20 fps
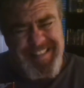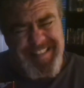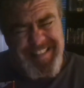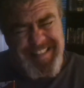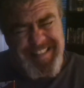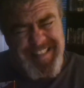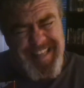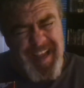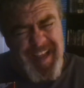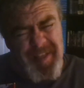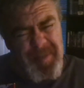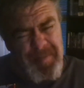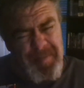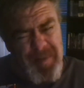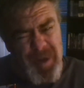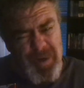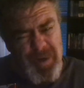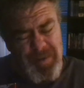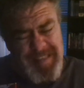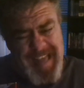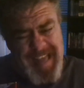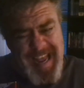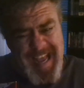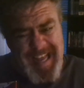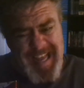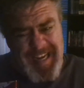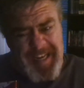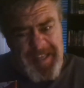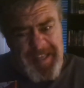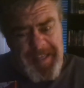Deathblow's
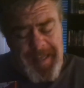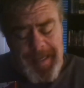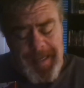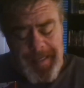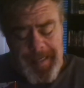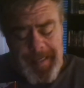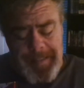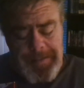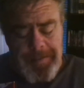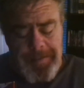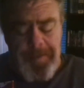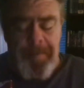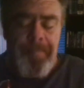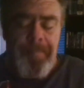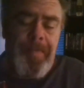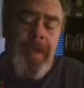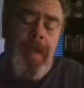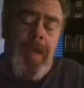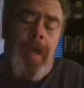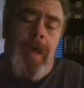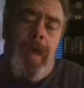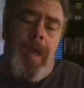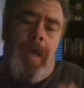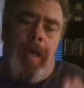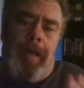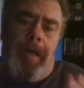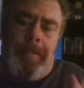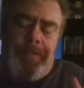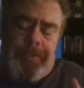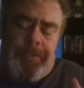hand, I guess.
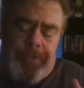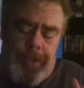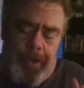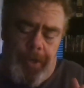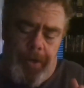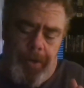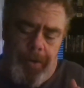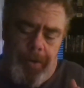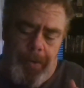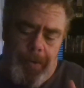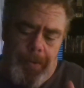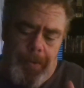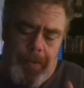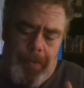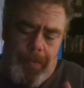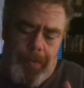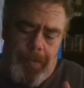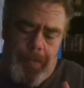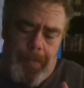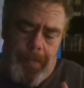And so